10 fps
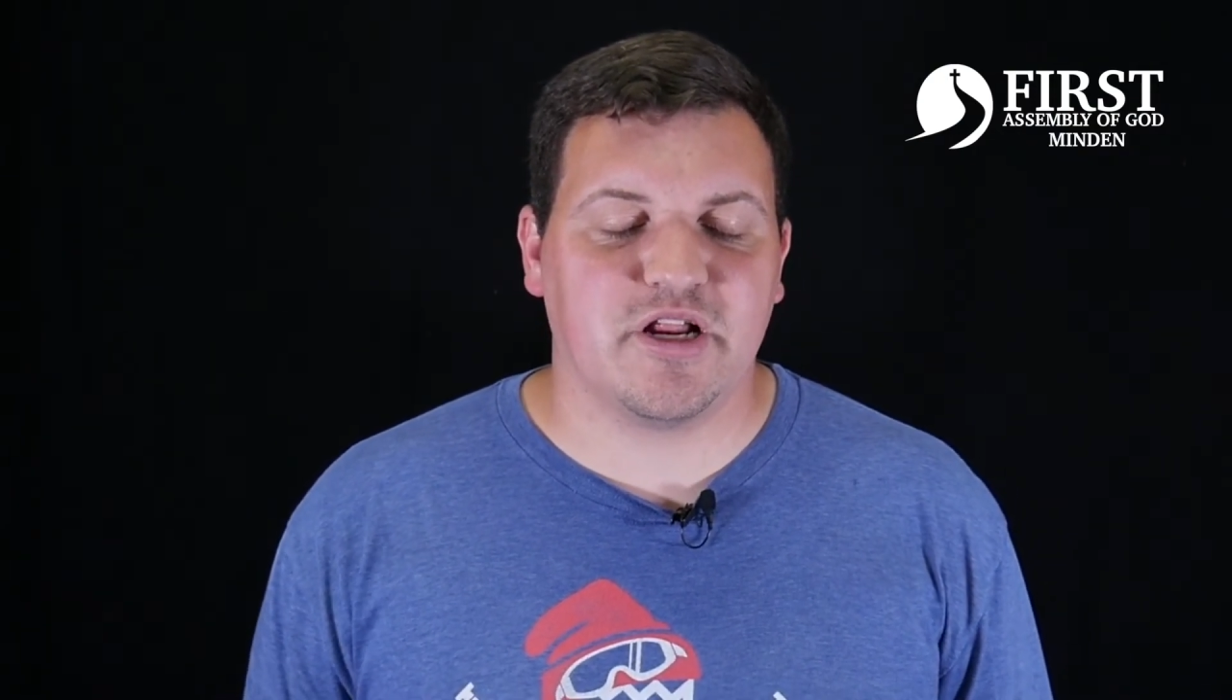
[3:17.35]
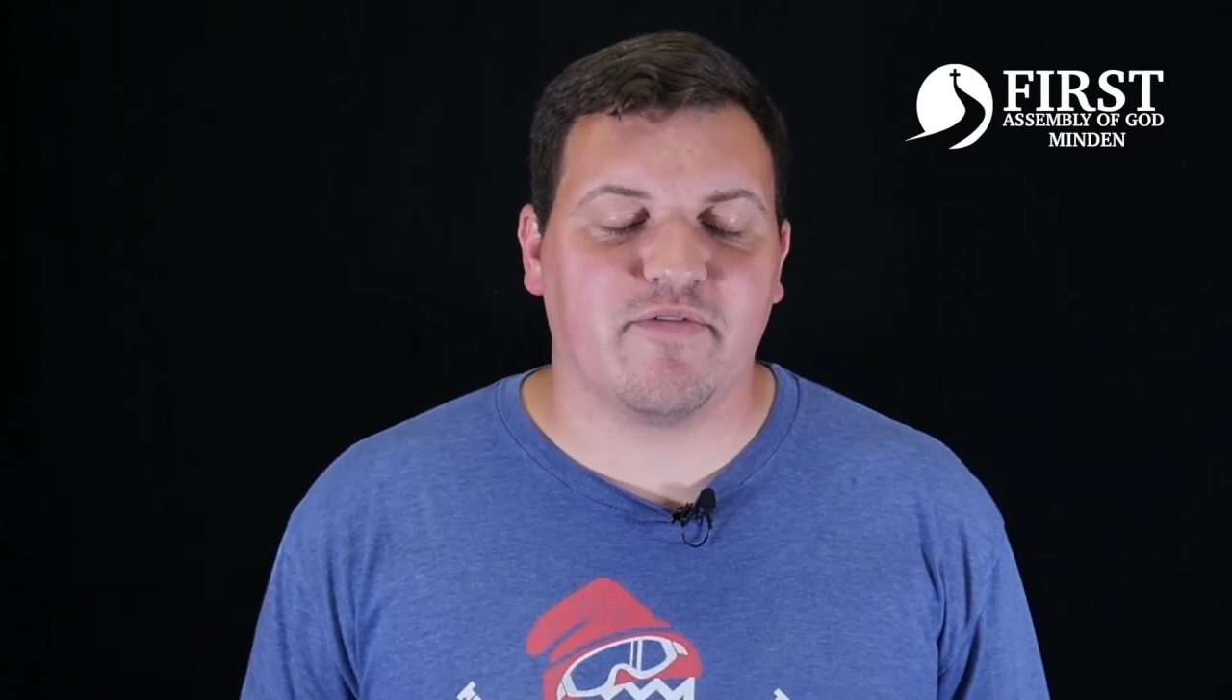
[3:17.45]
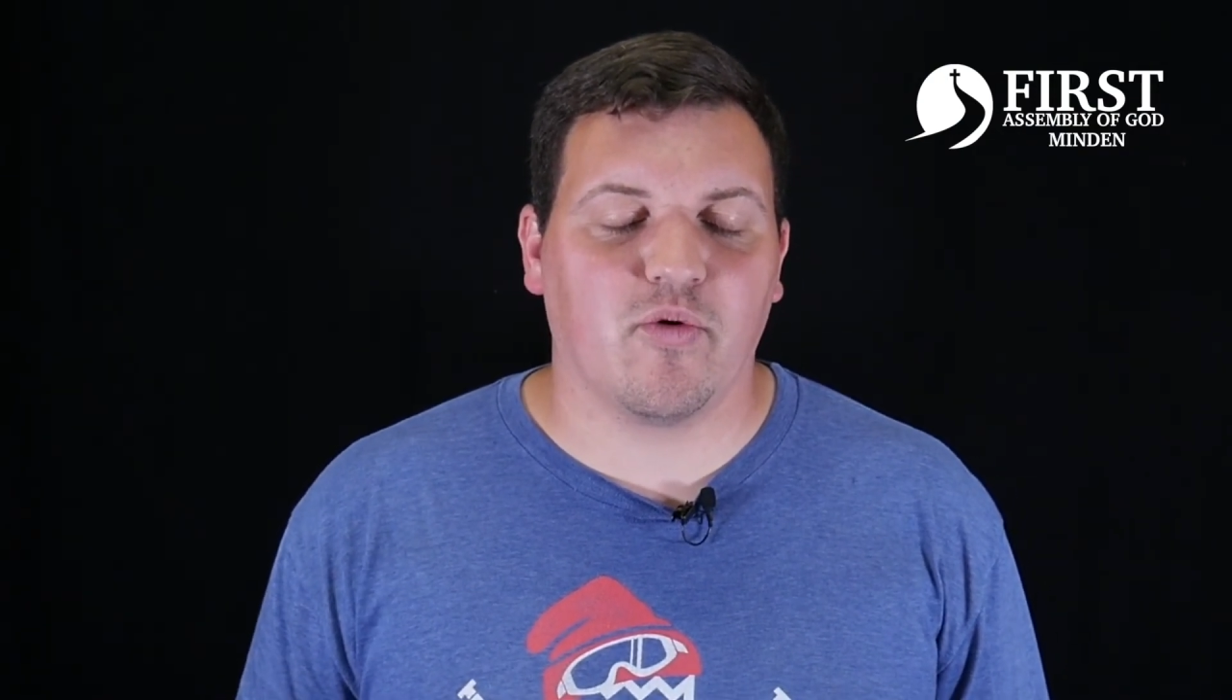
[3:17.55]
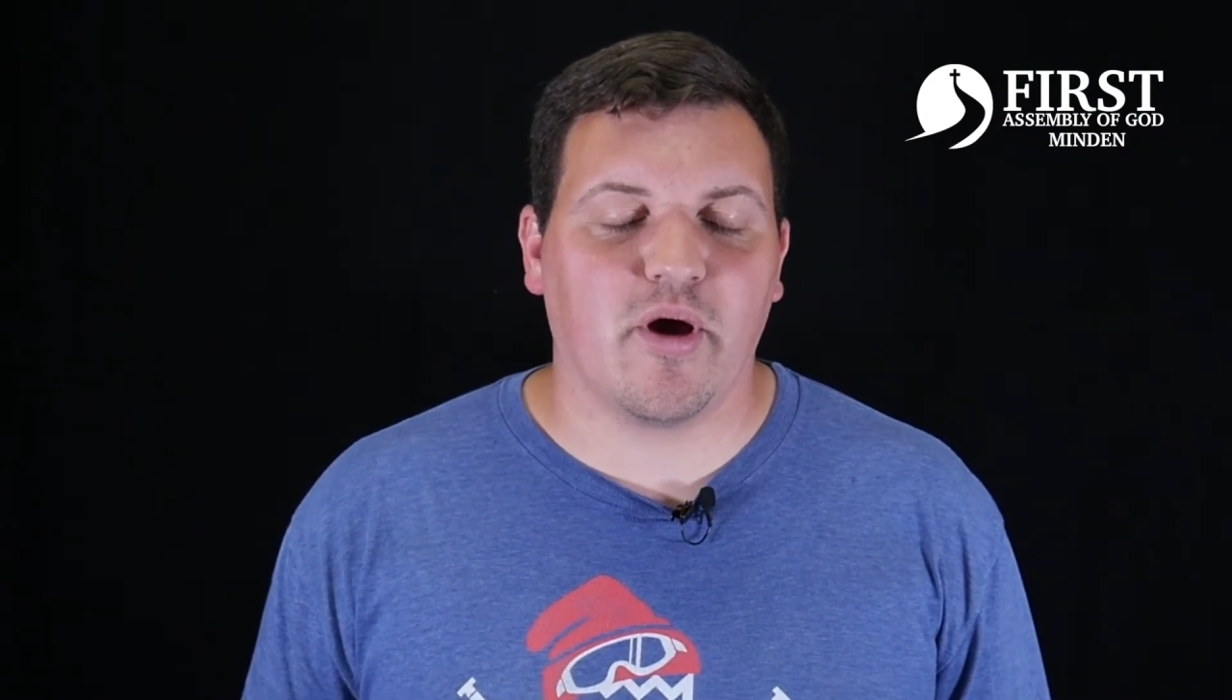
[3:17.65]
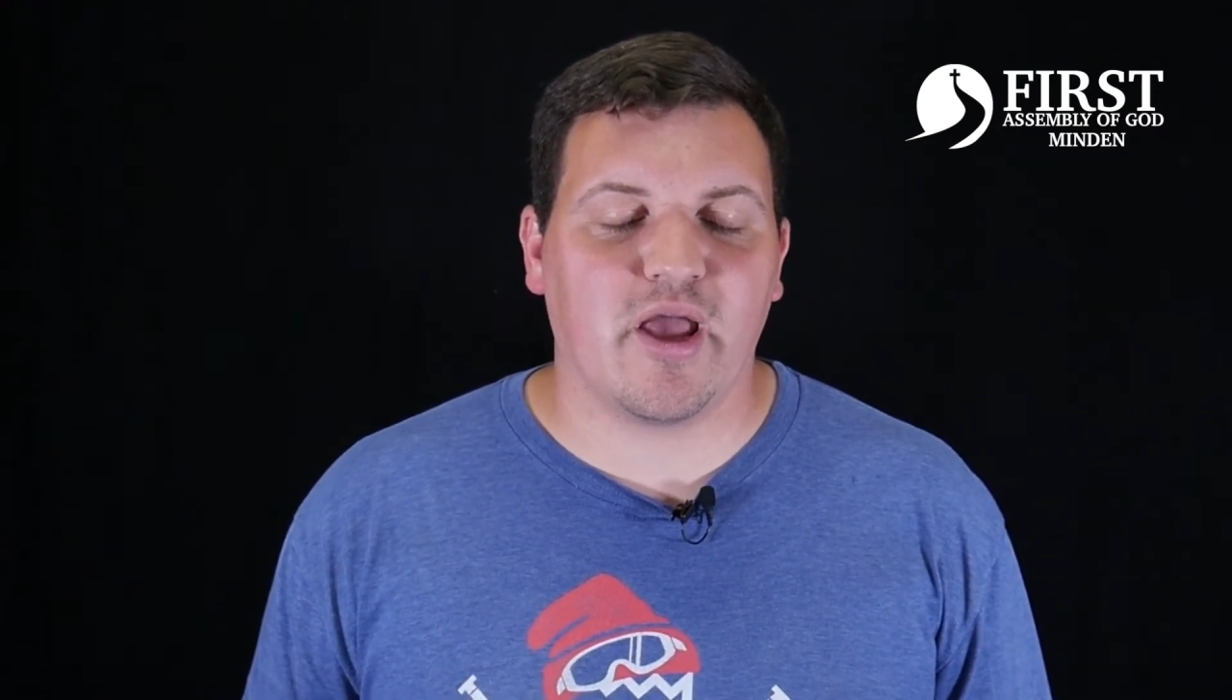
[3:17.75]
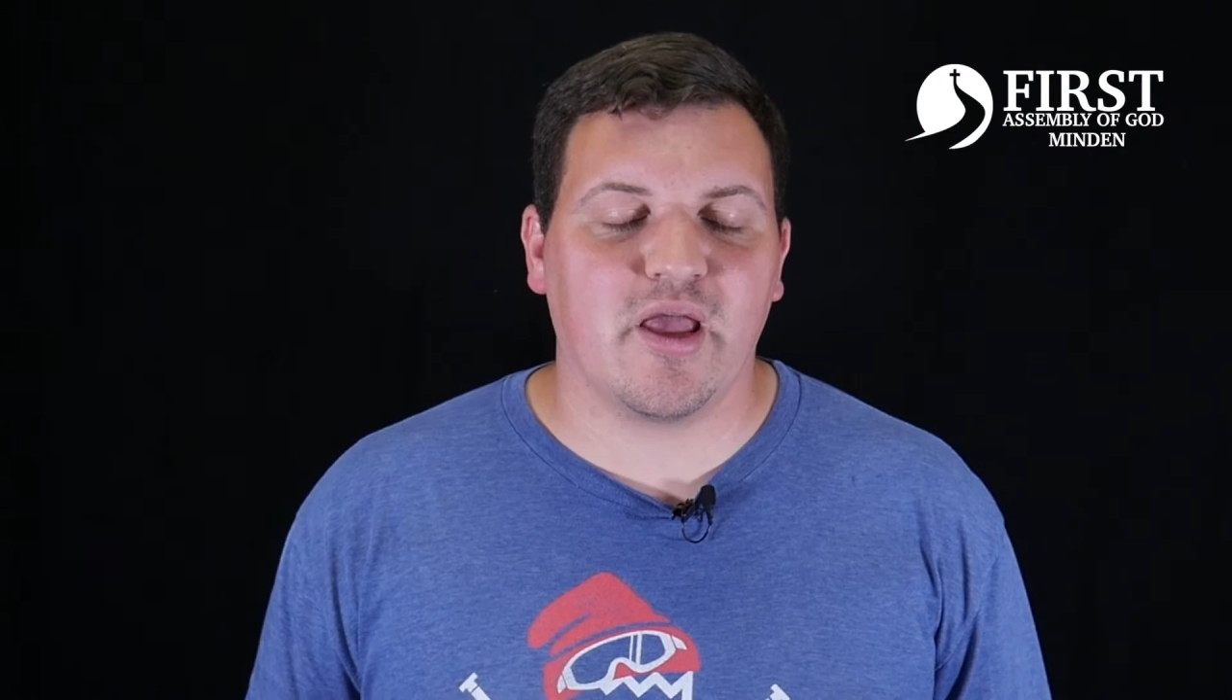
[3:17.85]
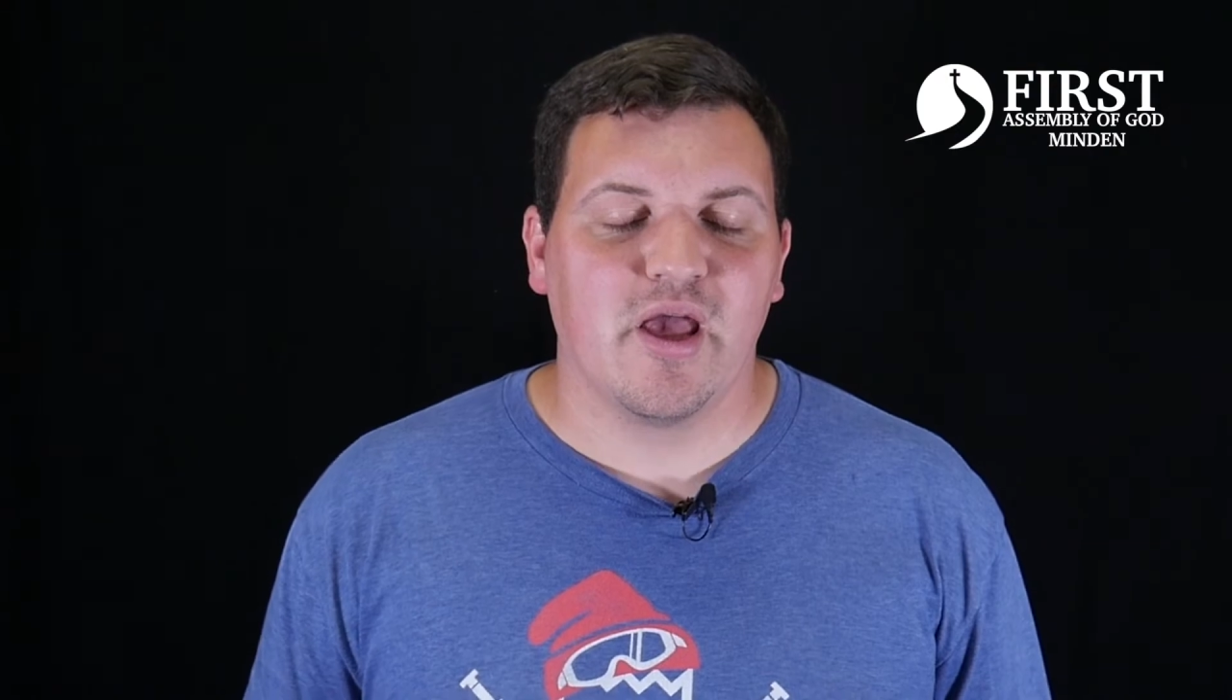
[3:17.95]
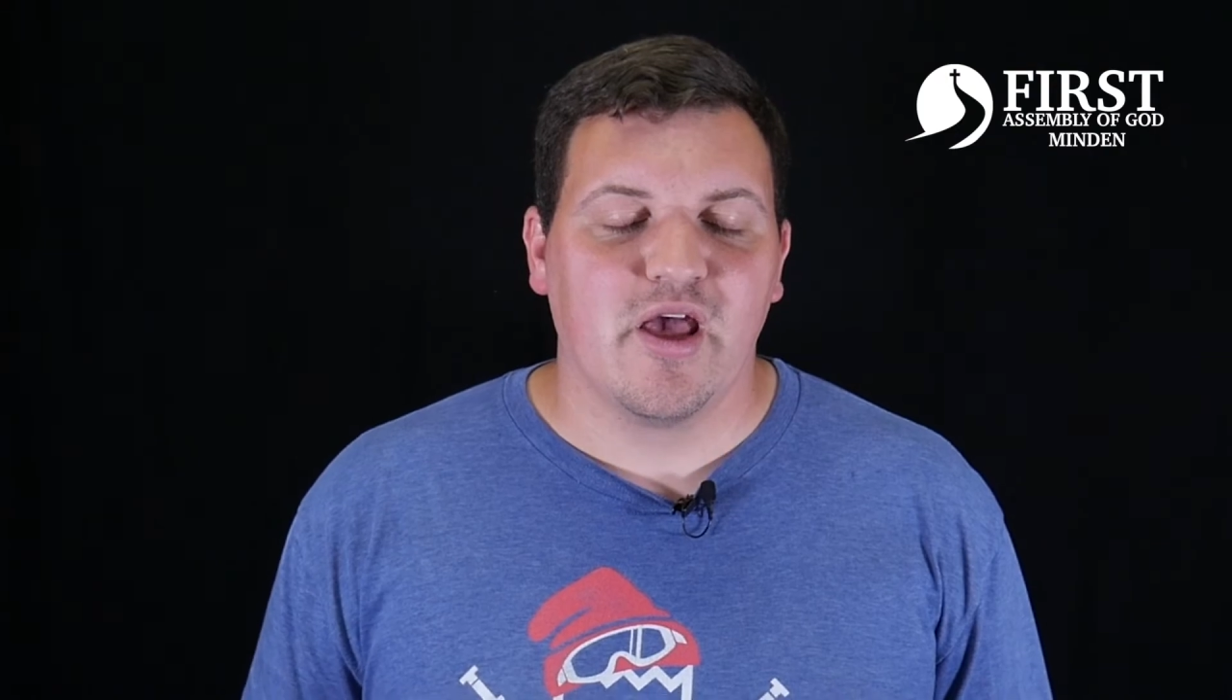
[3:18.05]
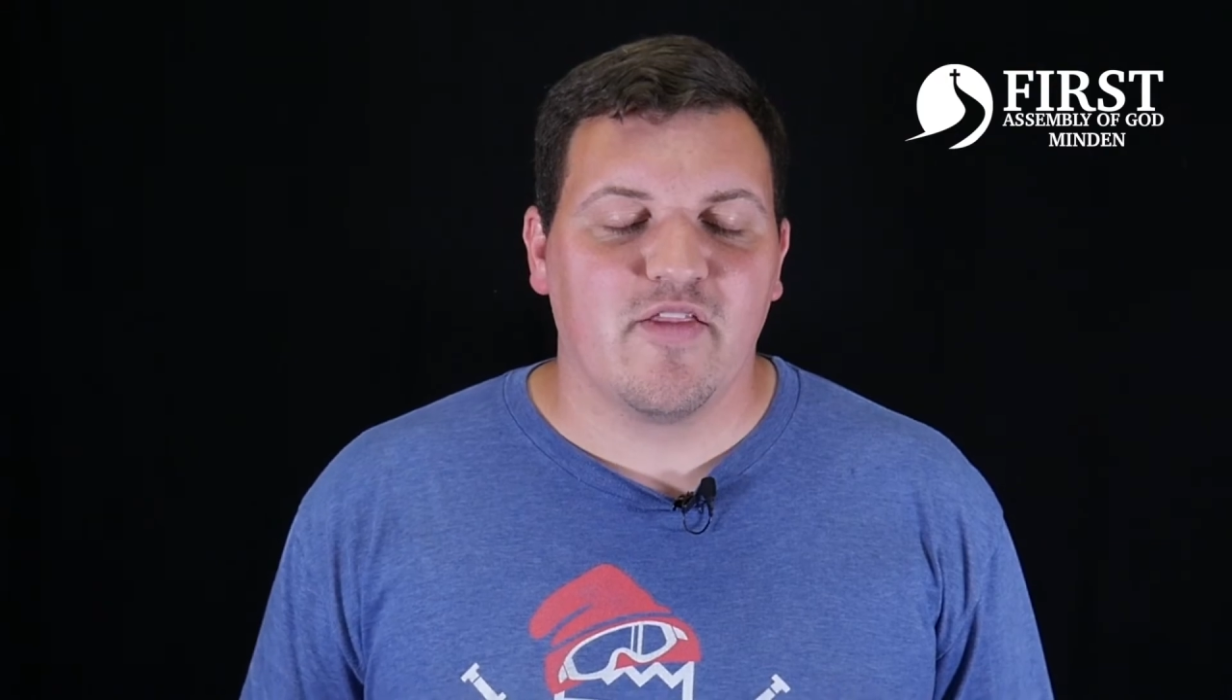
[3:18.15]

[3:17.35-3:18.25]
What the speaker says: every way,